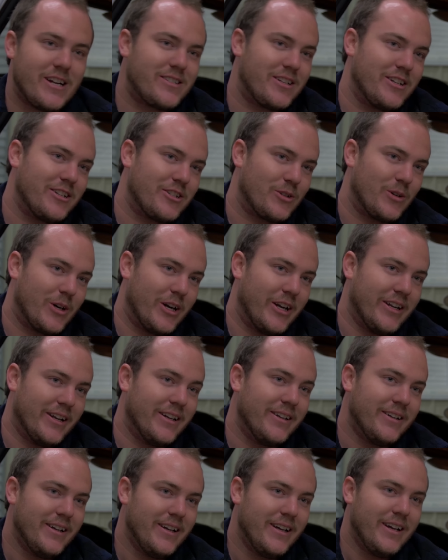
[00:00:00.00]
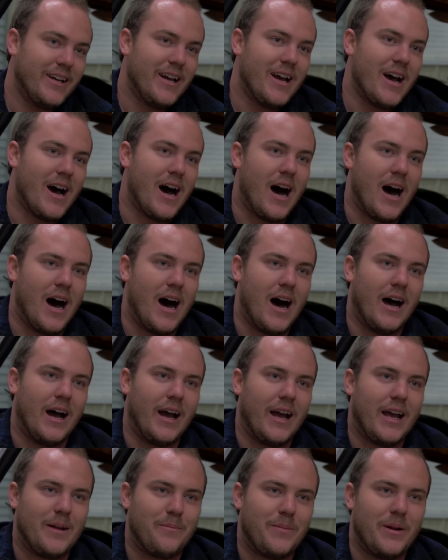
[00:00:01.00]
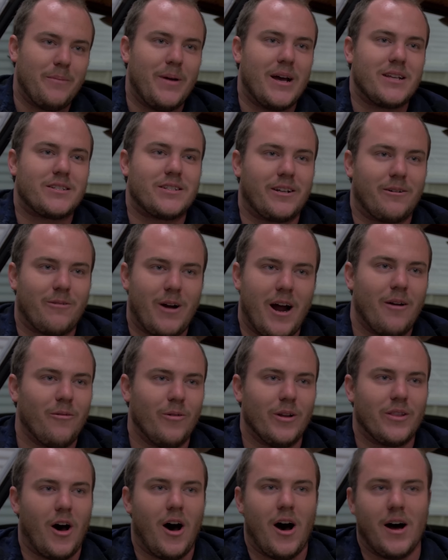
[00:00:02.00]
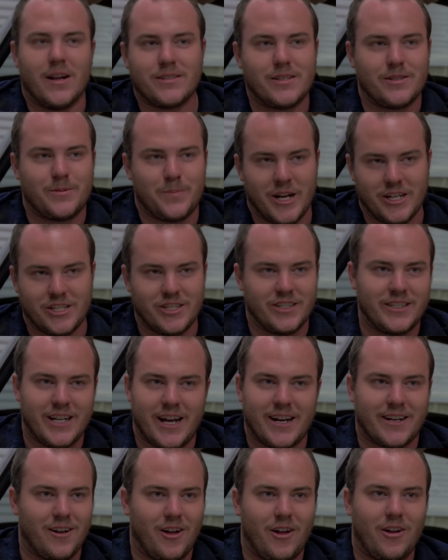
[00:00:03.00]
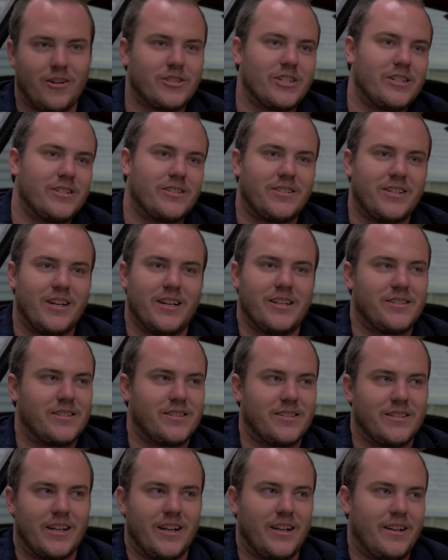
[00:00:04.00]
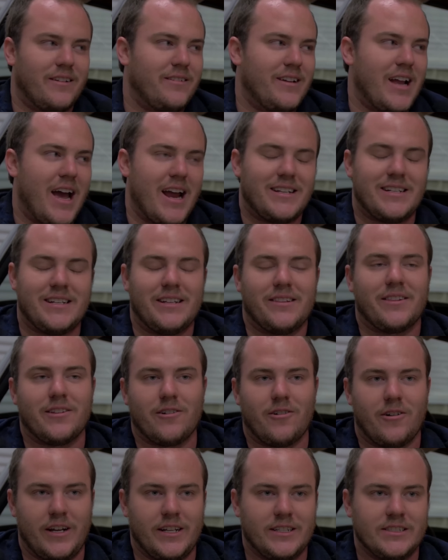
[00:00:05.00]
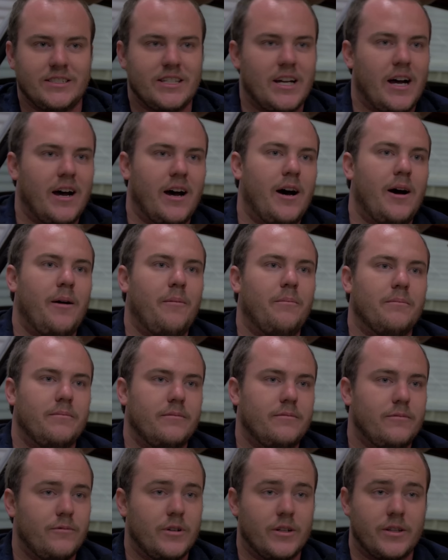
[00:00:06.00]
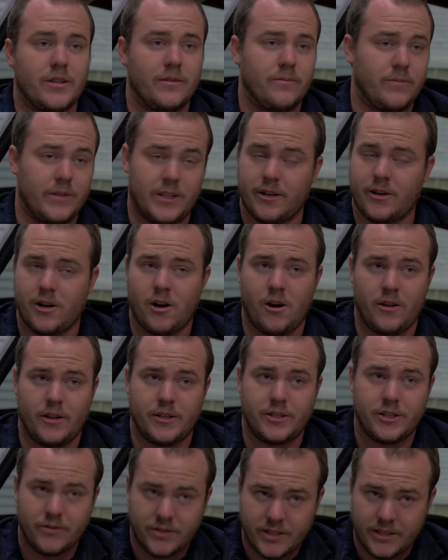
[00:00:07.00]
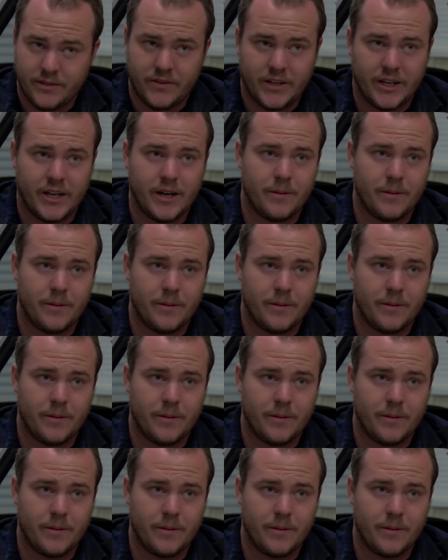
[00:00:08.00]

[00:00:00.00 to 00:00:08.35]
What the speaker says: Citroen had been messing around with odd suspension technology since the 1930s with their car, the 2CV,